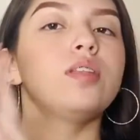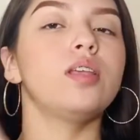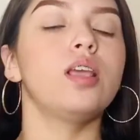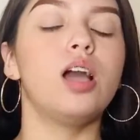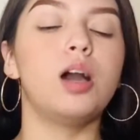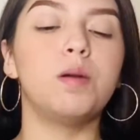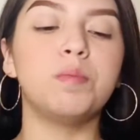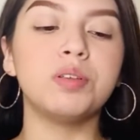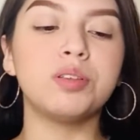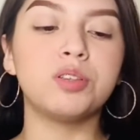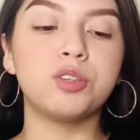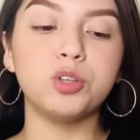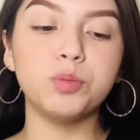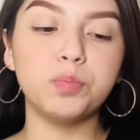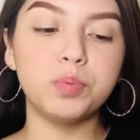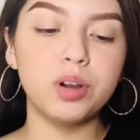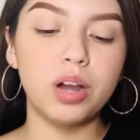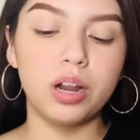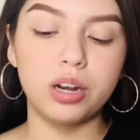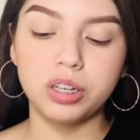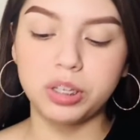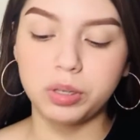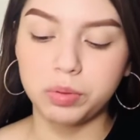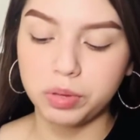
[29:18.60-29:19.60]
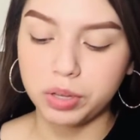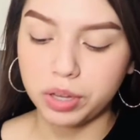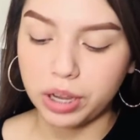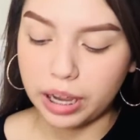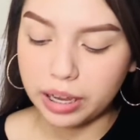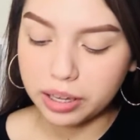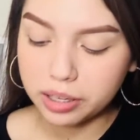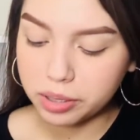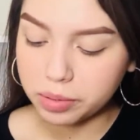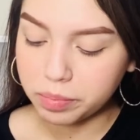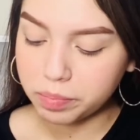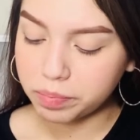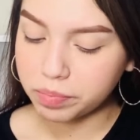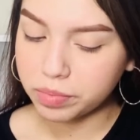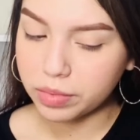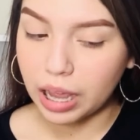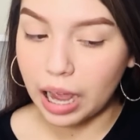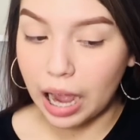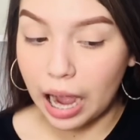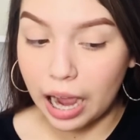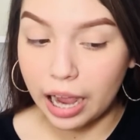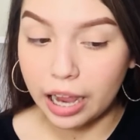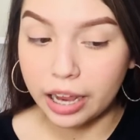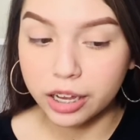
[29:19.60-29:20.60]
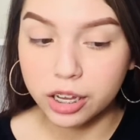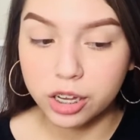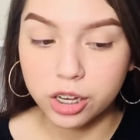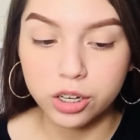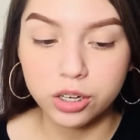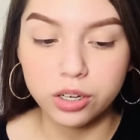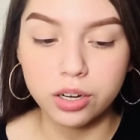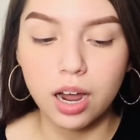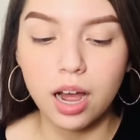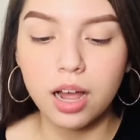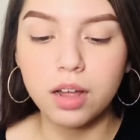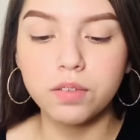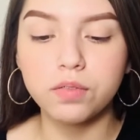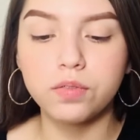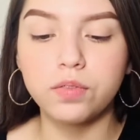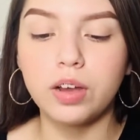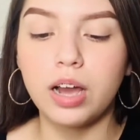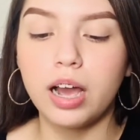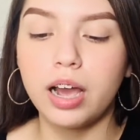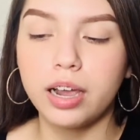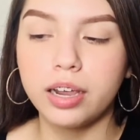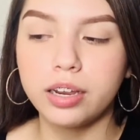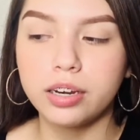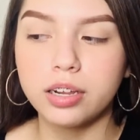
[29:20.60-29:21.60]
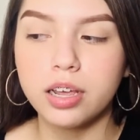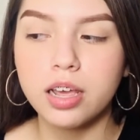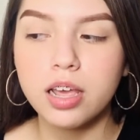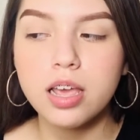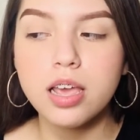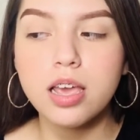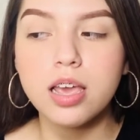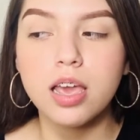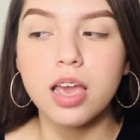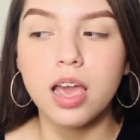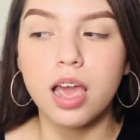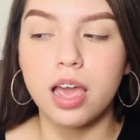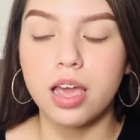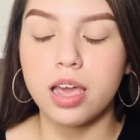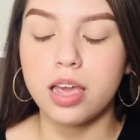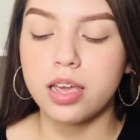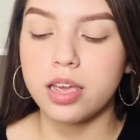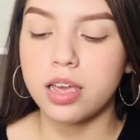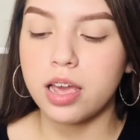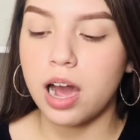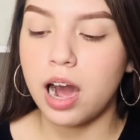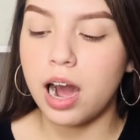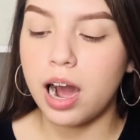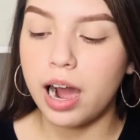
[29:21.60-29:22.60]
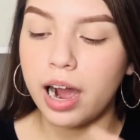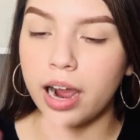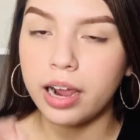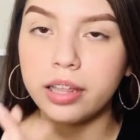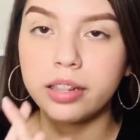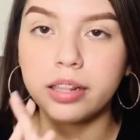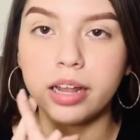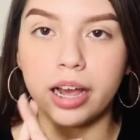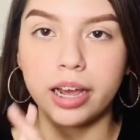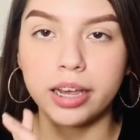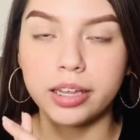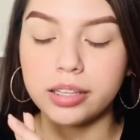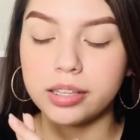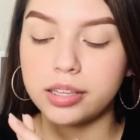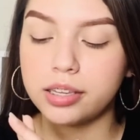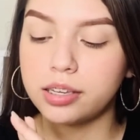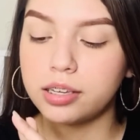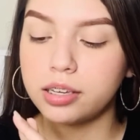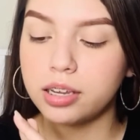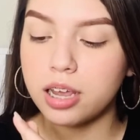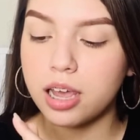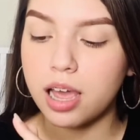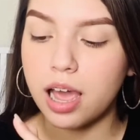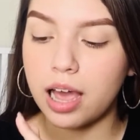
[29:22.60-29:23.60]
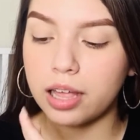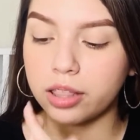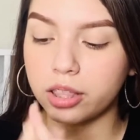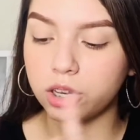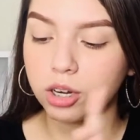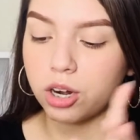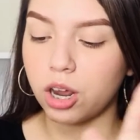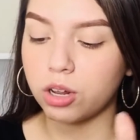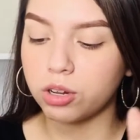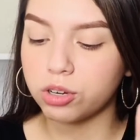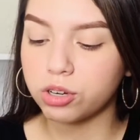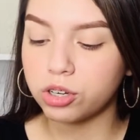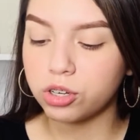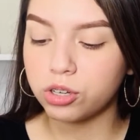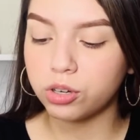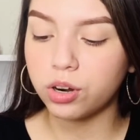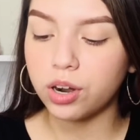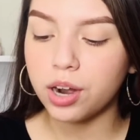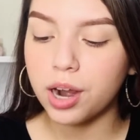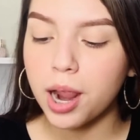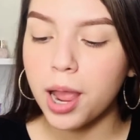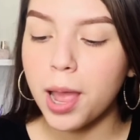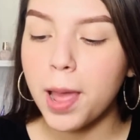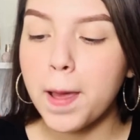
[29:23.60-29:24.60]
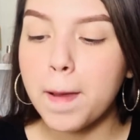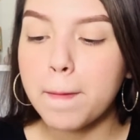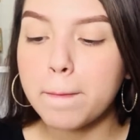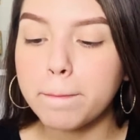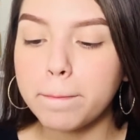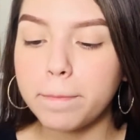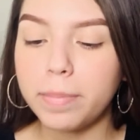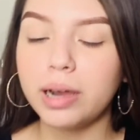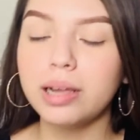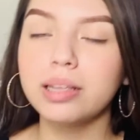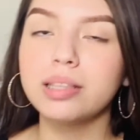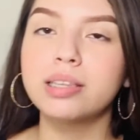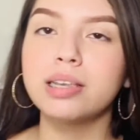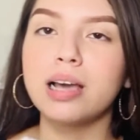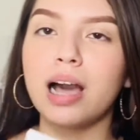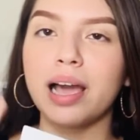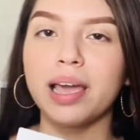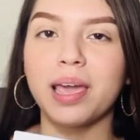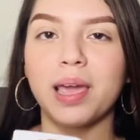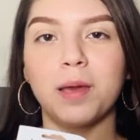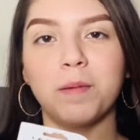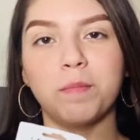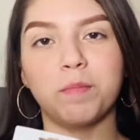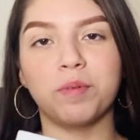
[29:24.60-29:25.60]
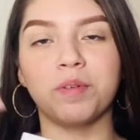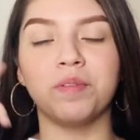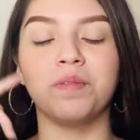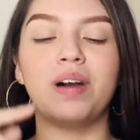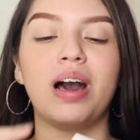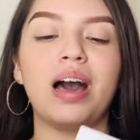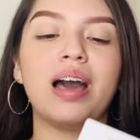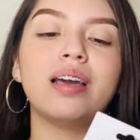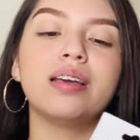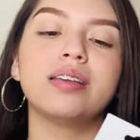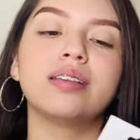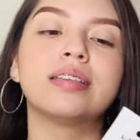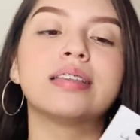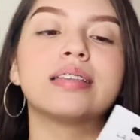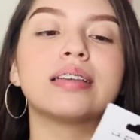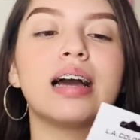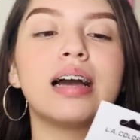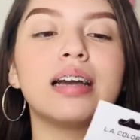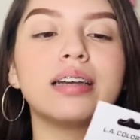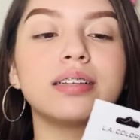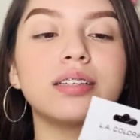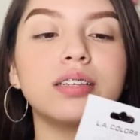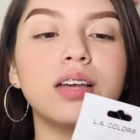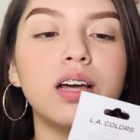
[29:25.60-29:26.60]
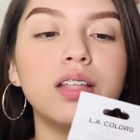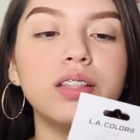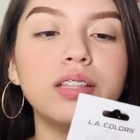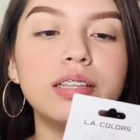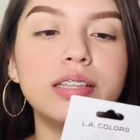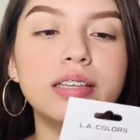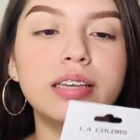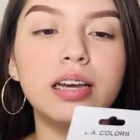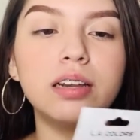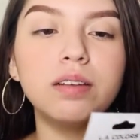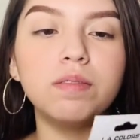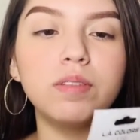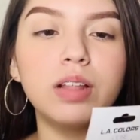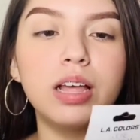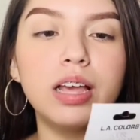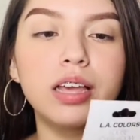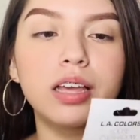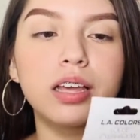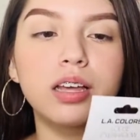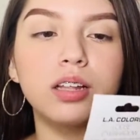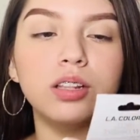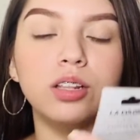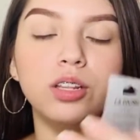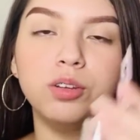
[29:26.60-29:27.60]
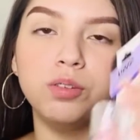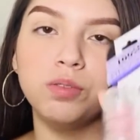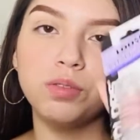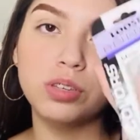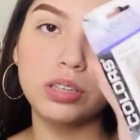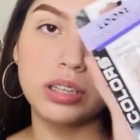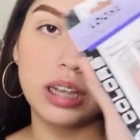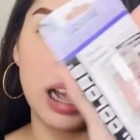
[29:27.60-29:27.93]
I'll be super honest with you guys, I could not find a highlight at the dollar store, but I improvised. I saw this kind of like loose